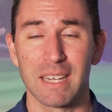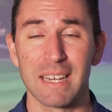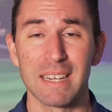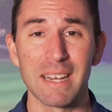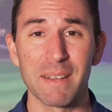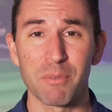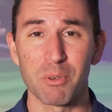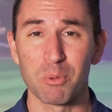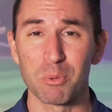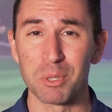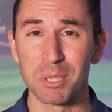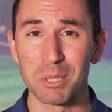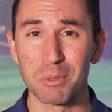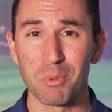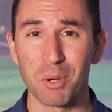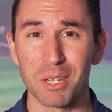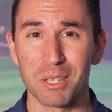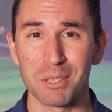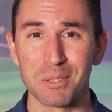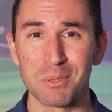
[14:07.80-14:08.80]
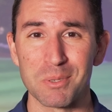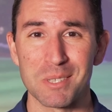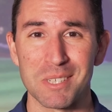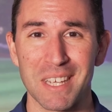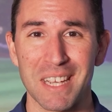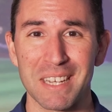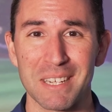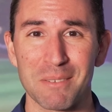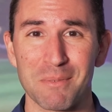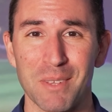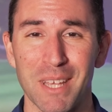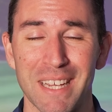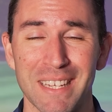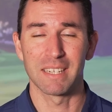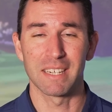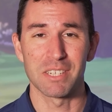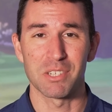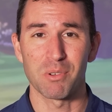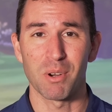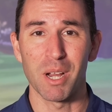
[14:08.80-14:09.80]
I never really want to lose sight of that.
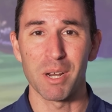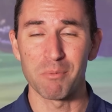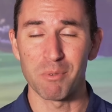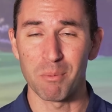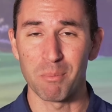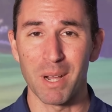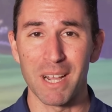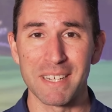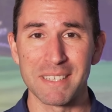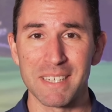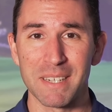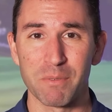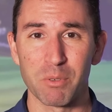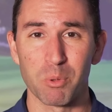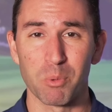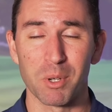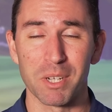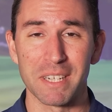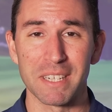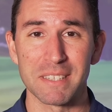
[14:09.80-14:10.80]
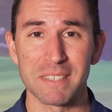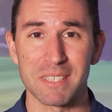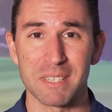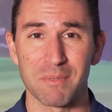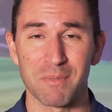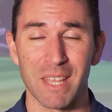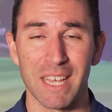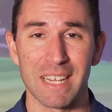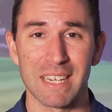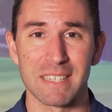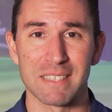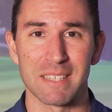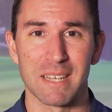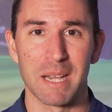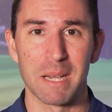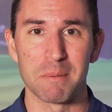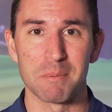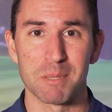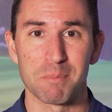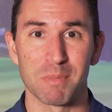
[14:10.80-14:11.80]
And I try and remind everyone else of that at
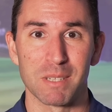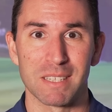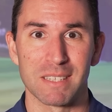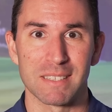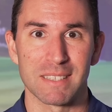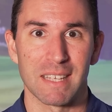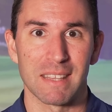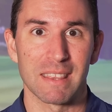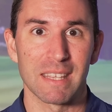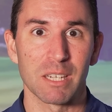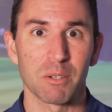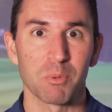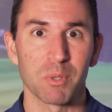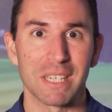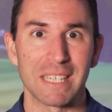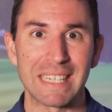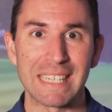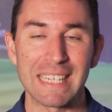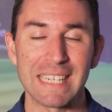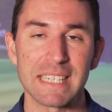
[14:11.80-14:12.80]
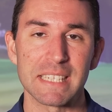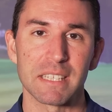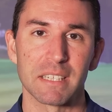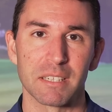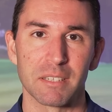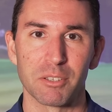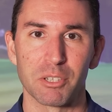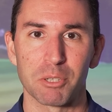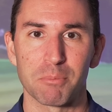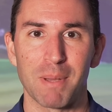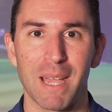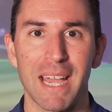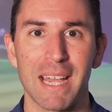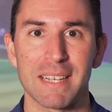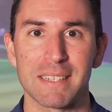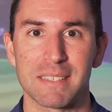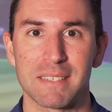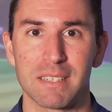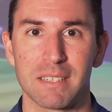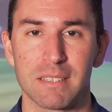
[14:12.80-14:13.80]
times, because I think we can easily look
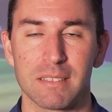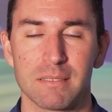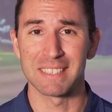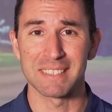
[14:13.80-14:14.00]
past it.